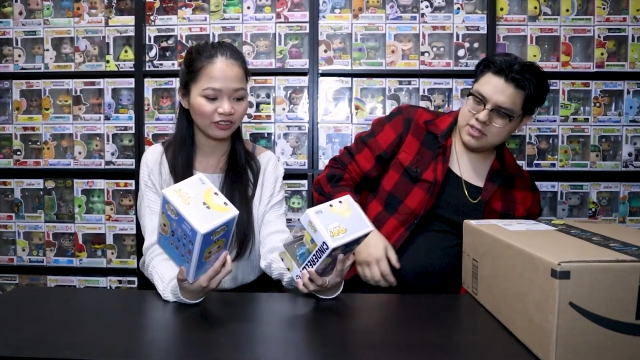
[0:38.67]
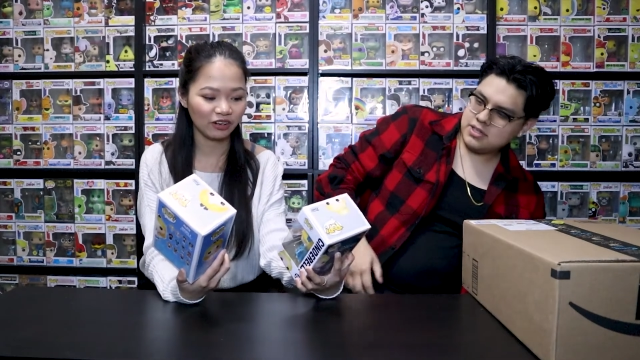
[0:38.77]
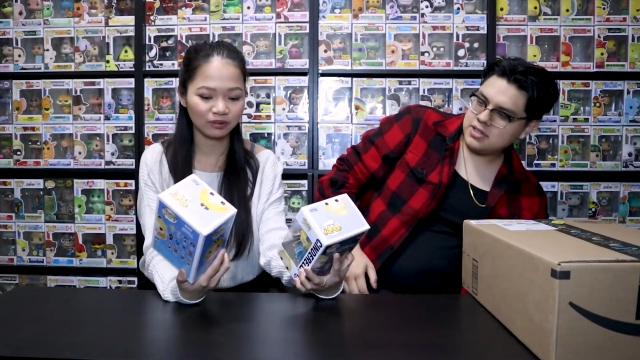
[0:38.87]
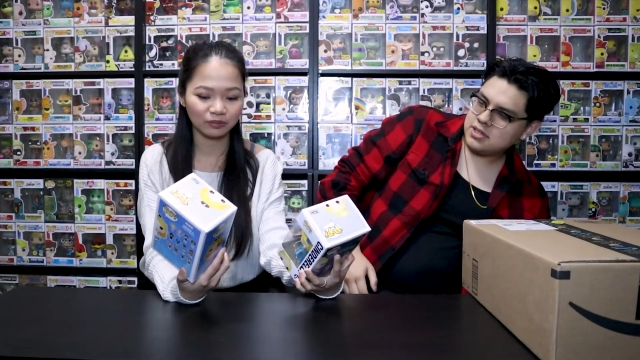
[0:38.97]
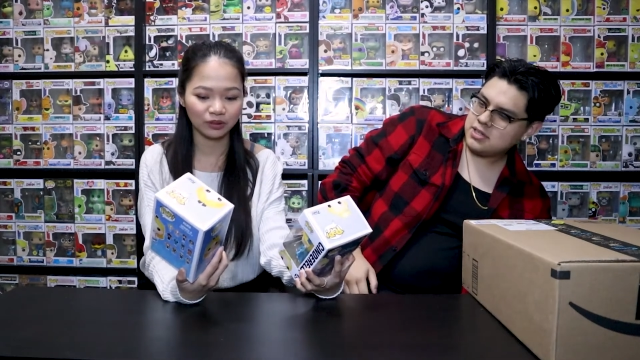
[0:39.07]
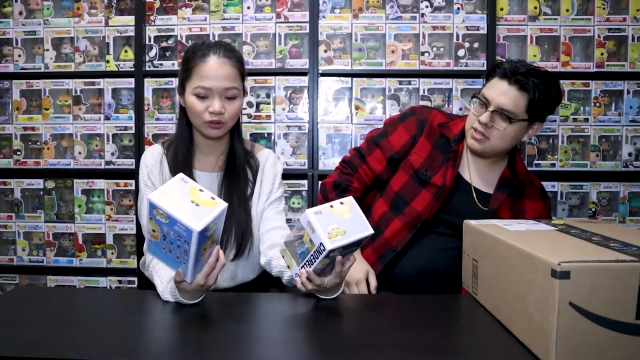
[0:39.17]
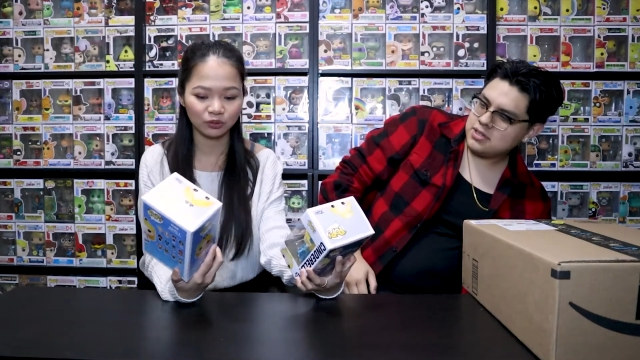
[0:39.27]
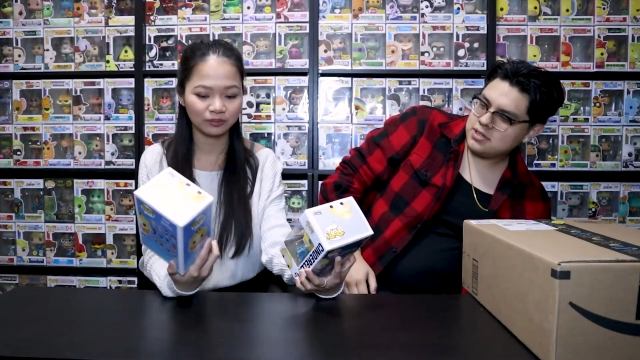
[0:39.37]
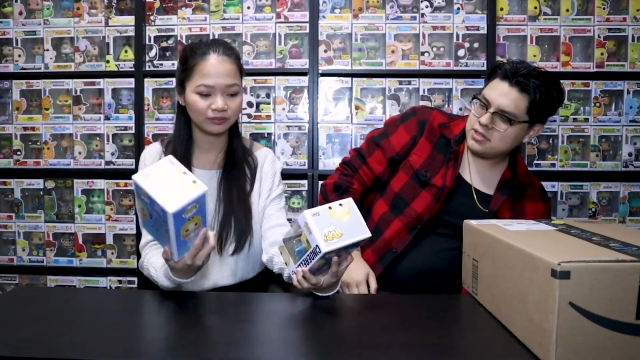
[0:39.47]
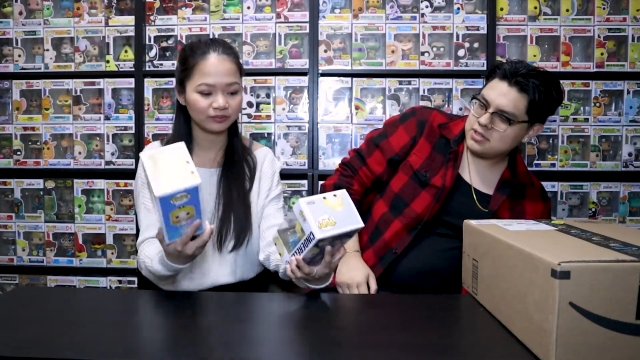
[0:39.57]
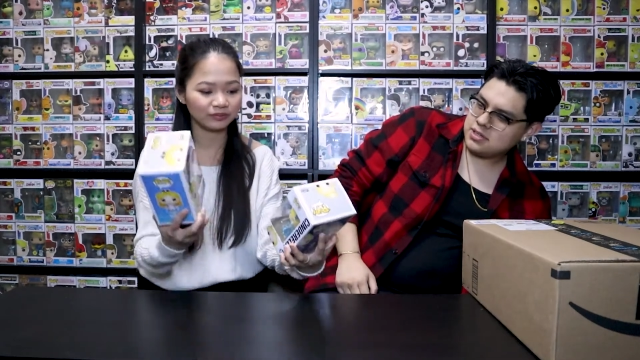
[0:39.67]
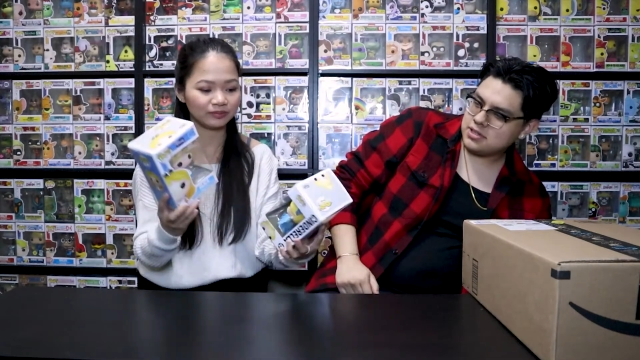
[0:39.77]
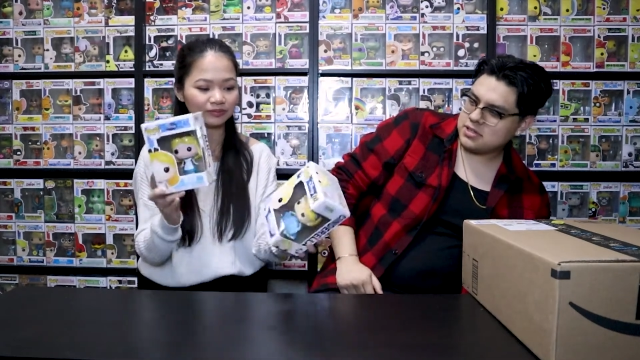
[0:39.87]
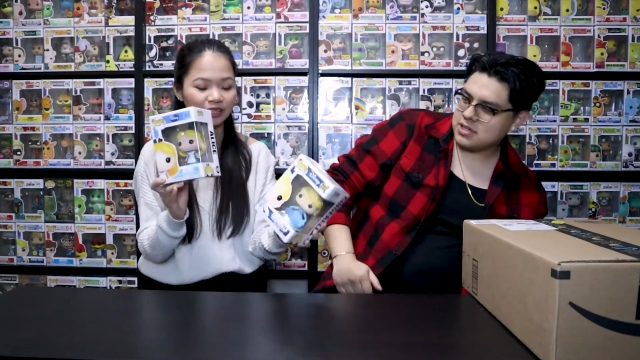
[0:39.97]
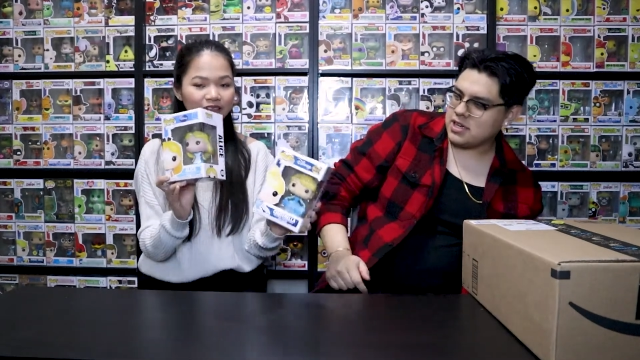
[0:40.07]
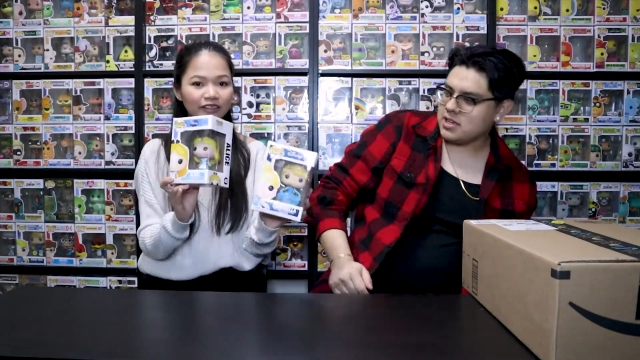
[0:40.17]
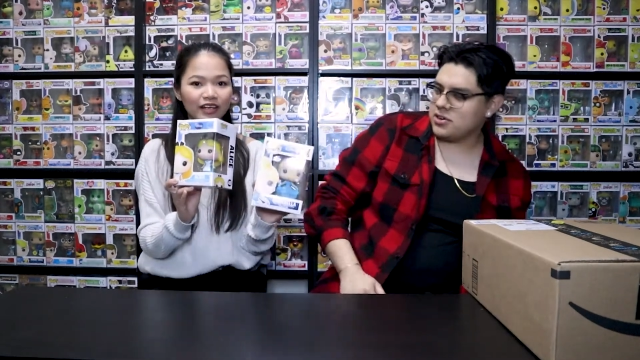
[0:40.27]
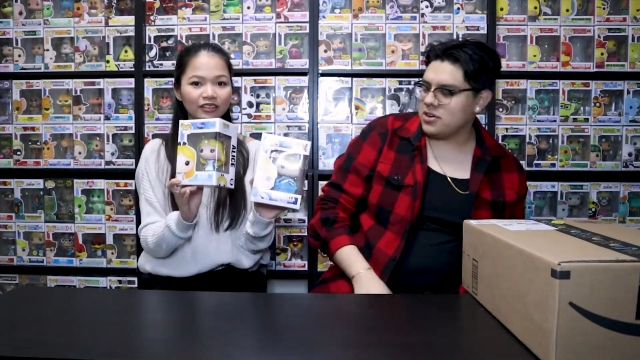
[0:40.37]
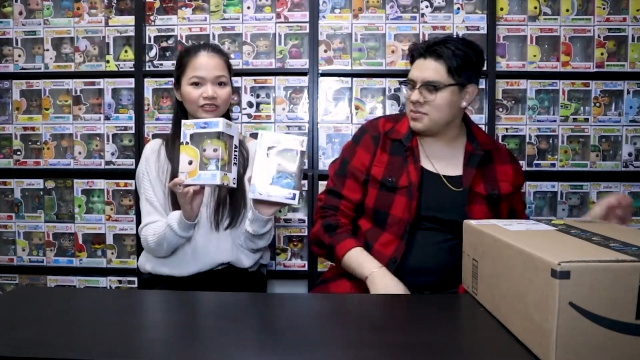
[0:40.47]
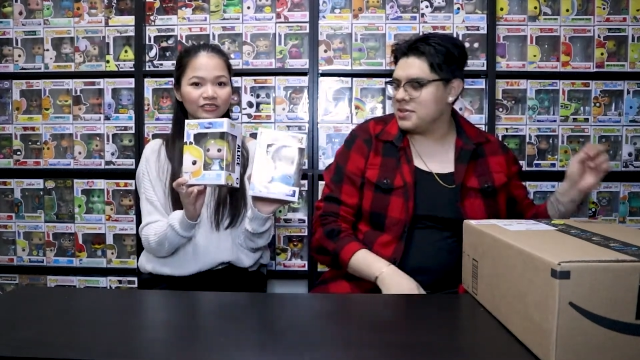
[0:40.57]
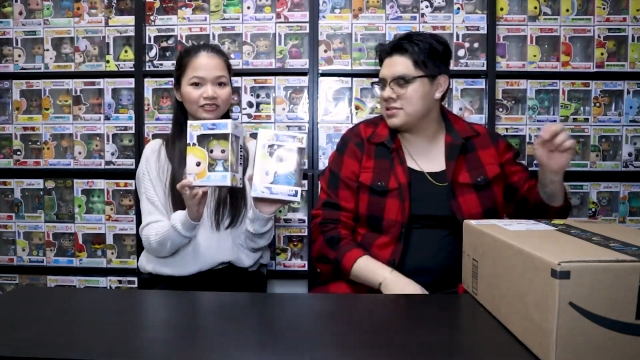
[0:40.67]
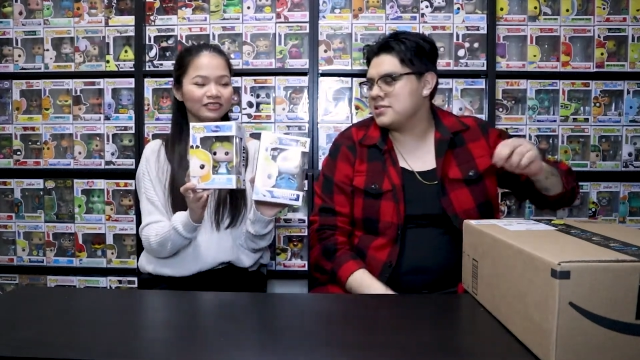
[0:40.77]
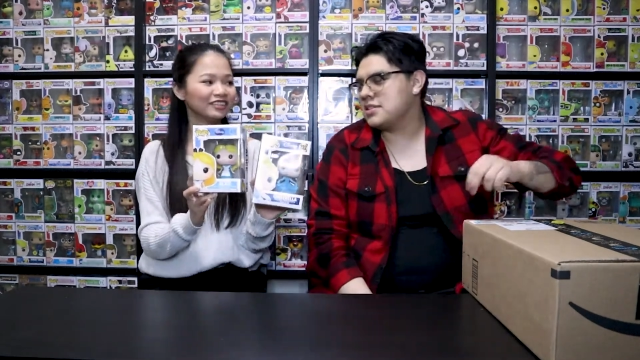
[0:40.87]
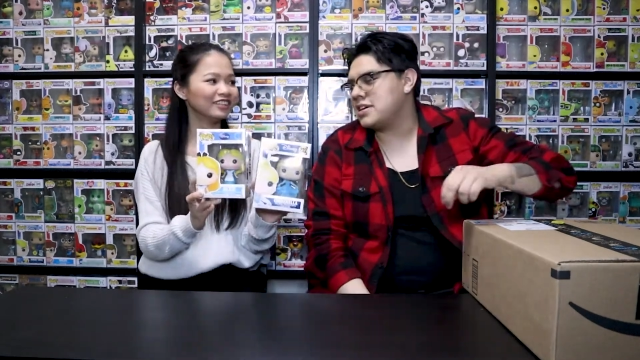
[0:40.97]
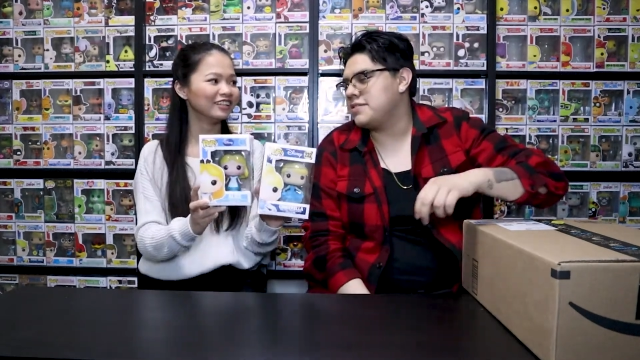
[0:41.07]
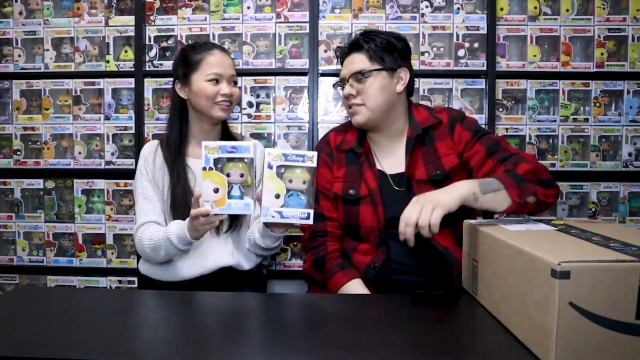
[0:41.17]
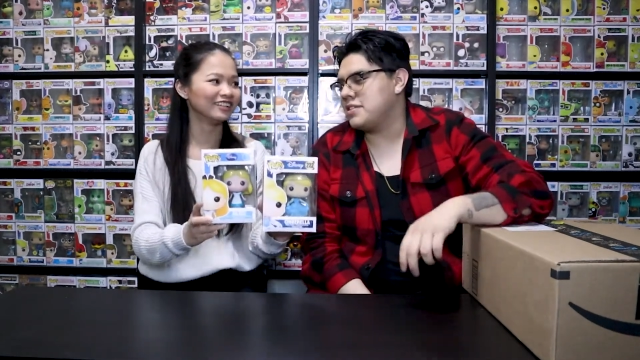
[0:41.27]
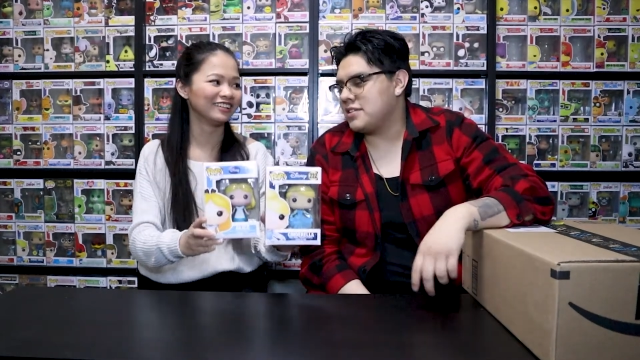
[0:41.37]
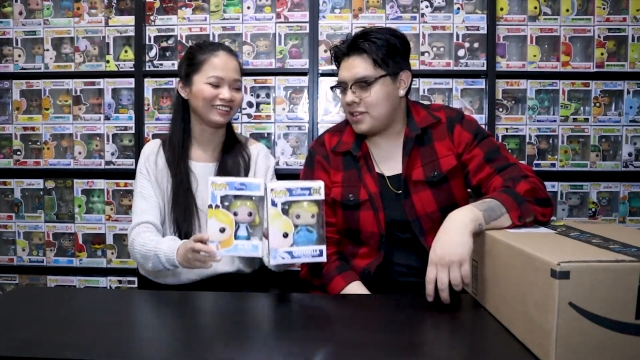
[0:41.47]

Speaker 1: They're all blue.
Speaker 2: Oh yeah, they're all blue. They have a little